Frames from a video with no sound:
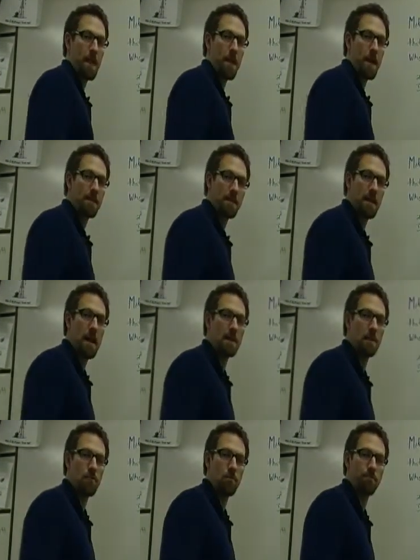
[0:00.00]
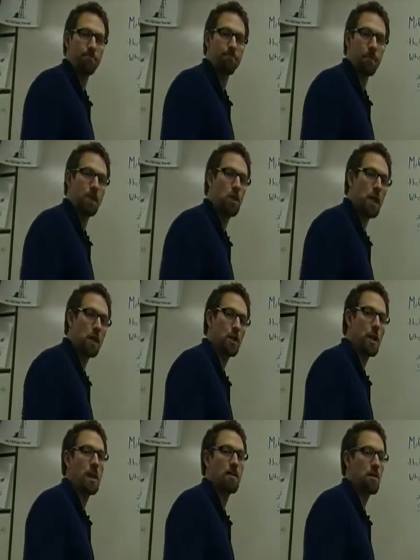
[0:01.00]
Now that's decimal. Let's
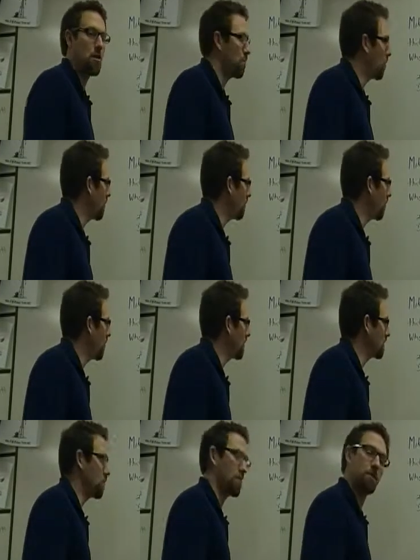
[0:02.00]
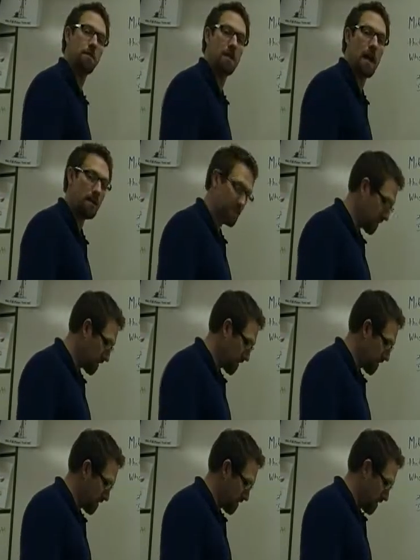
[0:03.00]
change that 0.4 into a percent.
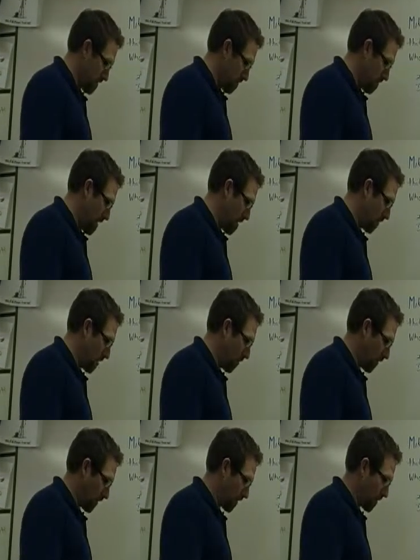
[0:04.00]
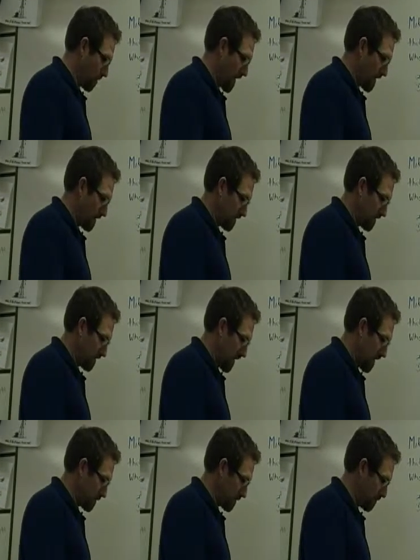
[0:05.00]
Remember, in order to do that, you just
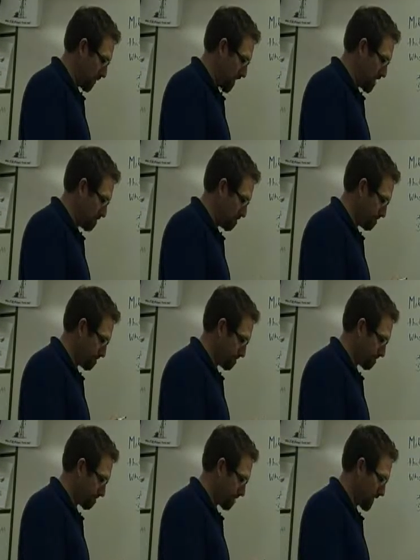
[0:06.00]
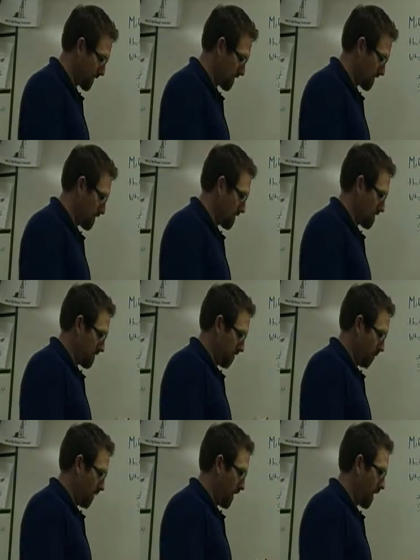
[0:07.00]
times by
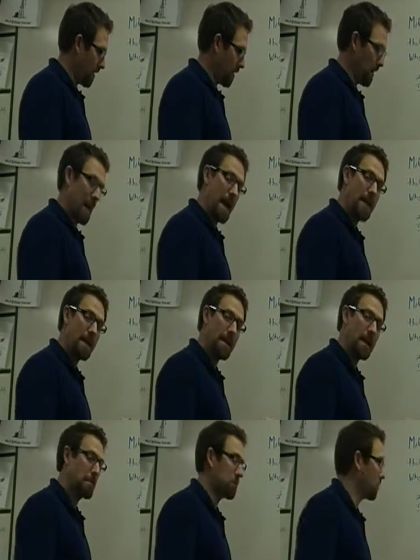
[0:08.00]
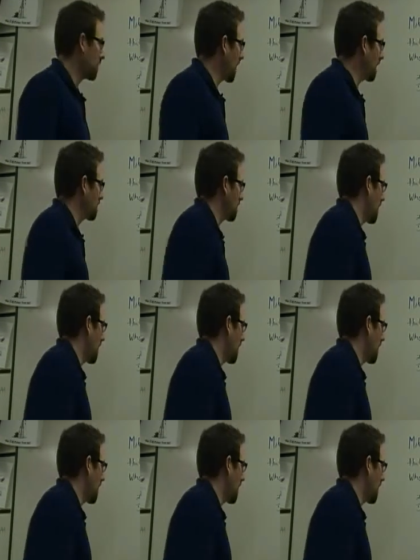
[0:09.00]
100. Any decimal times